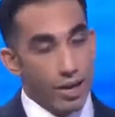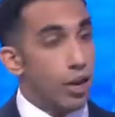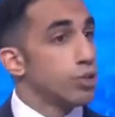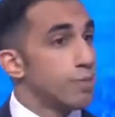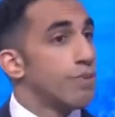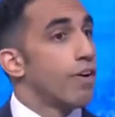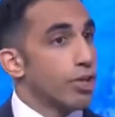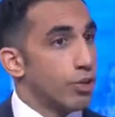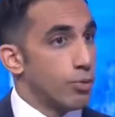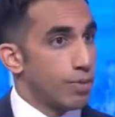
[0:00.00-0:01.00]
known to be
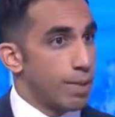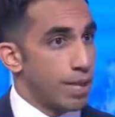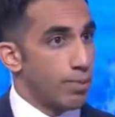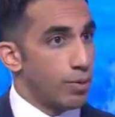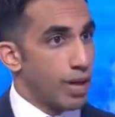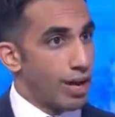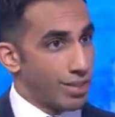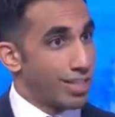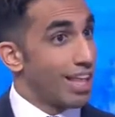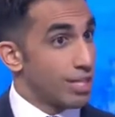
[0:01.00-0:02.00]
very good with people there,
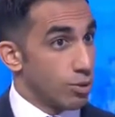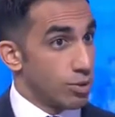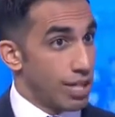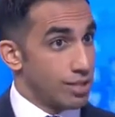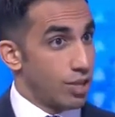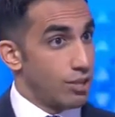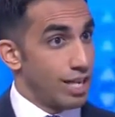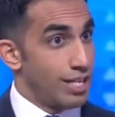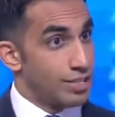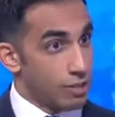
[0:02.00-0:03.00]
and I think that's what Tesco
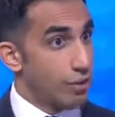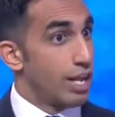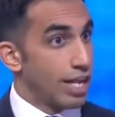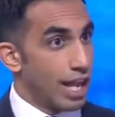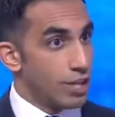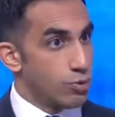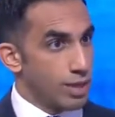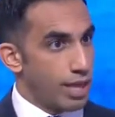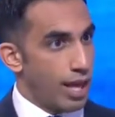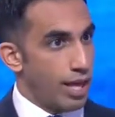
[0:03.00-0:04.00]
need is to re-engage
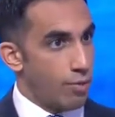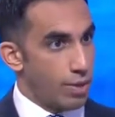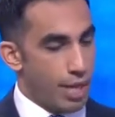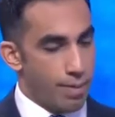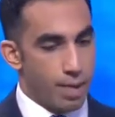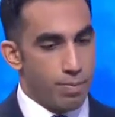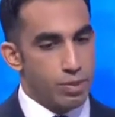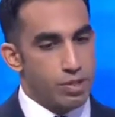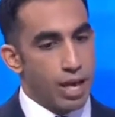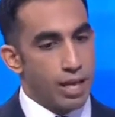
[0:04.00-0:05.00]
with their
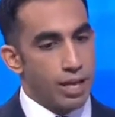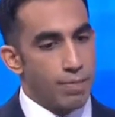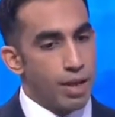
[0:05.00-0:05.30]
people, certainly.